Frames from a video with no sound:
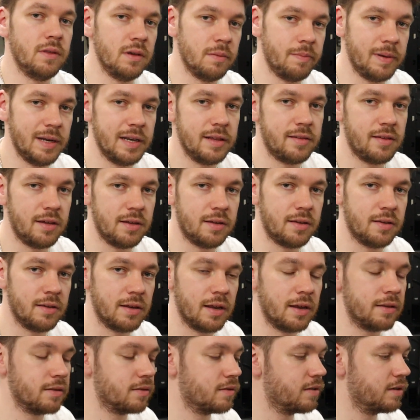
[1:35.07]
the ability
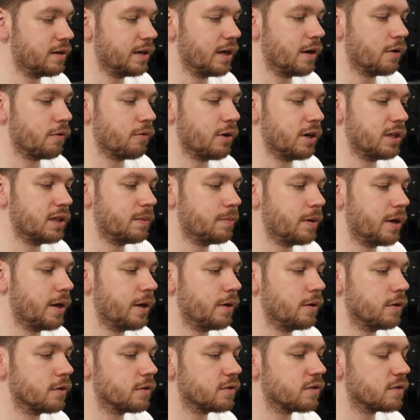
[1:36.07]
to downgrade the
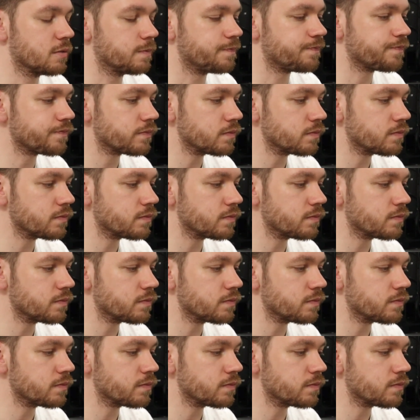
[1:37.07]
BIOS.